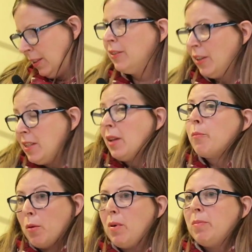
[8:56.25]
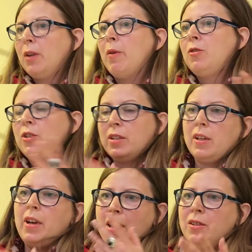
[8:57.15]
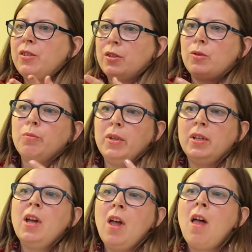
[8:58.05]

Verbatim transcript: interesting probably questions and answers to be